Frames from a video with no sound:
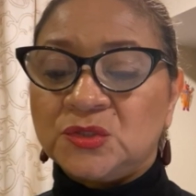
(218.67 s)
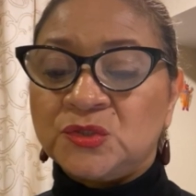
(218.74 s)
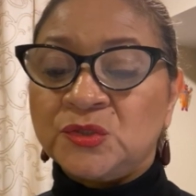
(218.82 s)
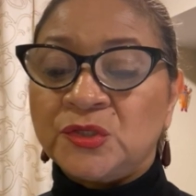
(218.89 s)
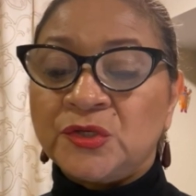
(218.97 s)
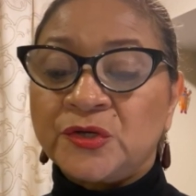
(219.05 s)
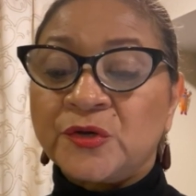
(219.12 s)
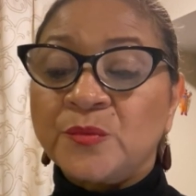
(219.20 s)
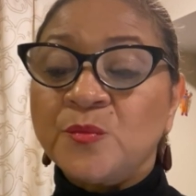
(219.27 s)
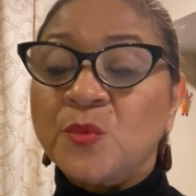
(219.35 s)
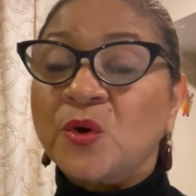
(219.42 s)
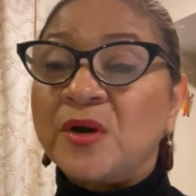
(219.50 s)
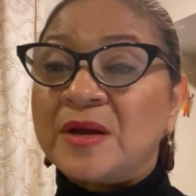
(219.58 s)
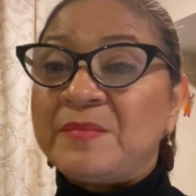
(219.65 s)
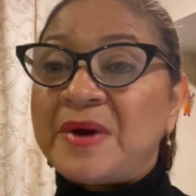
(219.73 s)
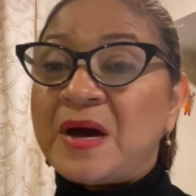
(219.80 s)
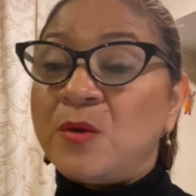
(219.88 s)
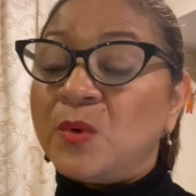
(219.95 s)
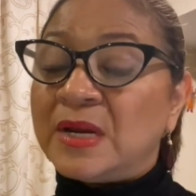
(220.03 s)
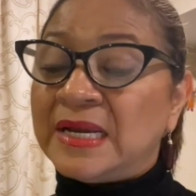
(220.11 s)
To learn more
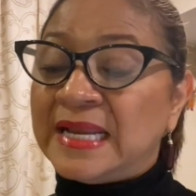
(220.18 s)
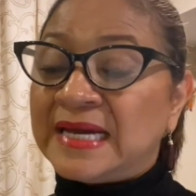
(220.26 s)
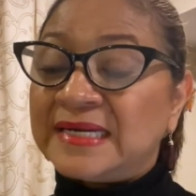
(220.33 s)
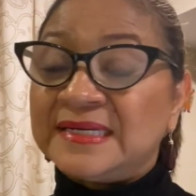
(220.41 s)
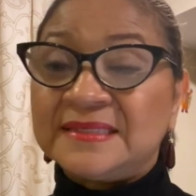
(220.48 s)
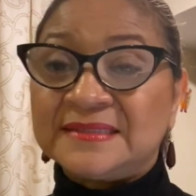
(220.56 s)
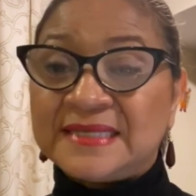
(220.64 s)
about what LACLA